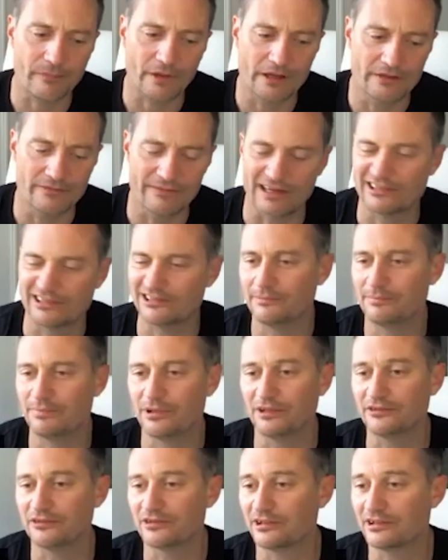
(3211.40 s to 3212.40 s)
you've actually
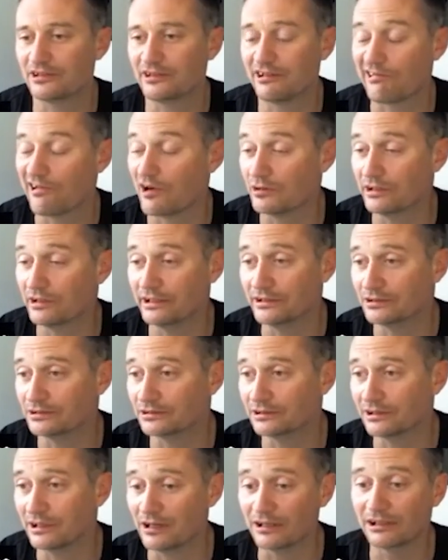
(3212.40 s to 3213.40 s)
punctured their only
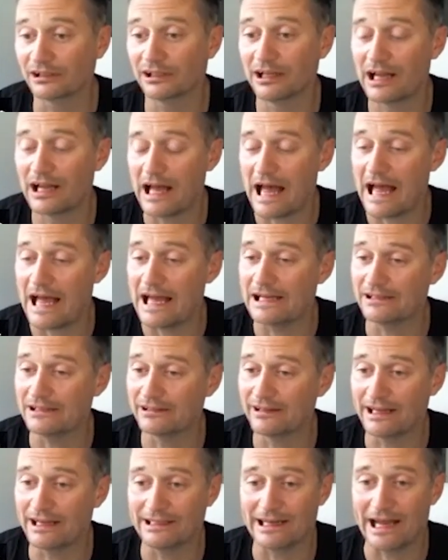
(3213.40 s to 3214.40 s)
good lung, and
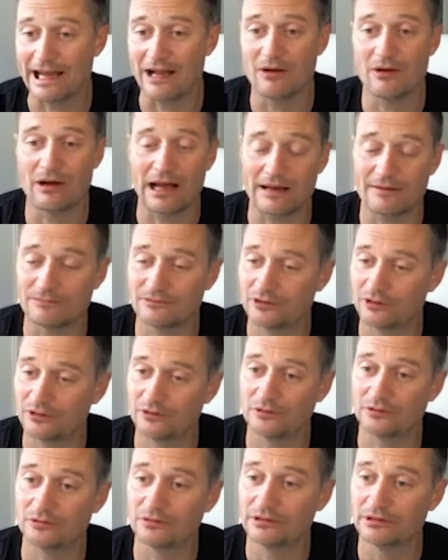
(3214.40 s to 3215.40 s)
they now have
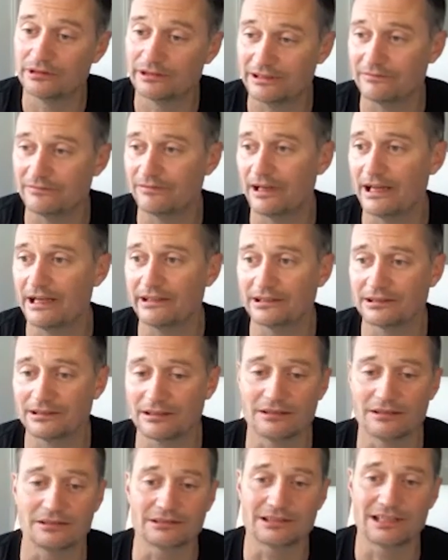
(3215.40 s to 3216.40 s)
2 deflated
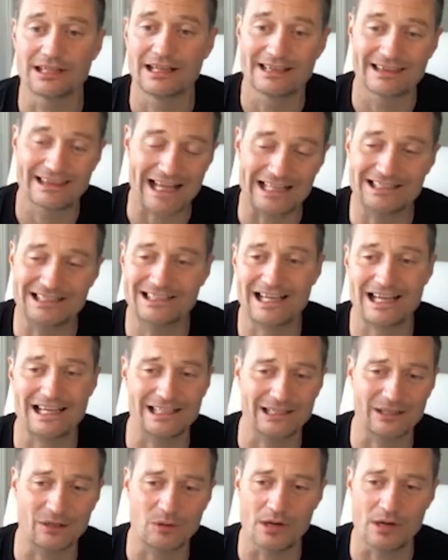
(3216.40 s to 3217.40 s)
lungs. That's
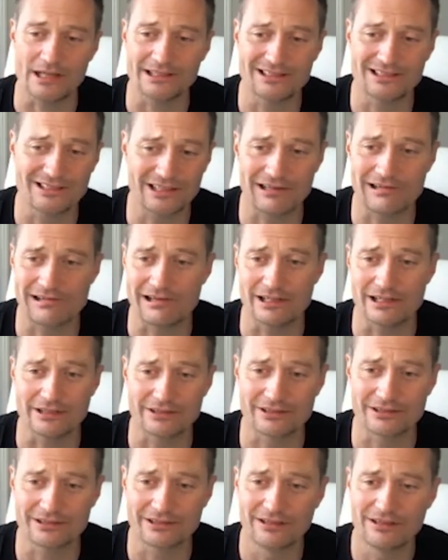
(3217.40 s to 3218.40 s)
getting quite
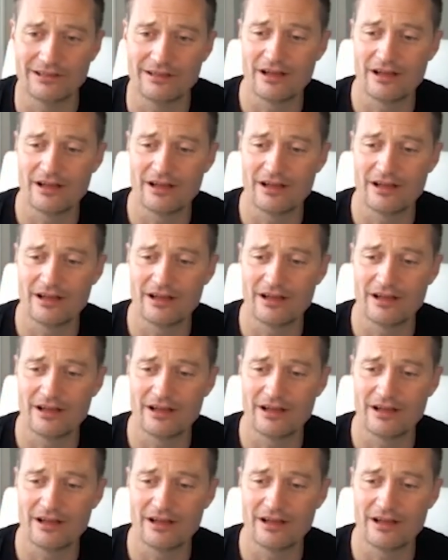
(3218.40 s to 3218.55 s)
serious.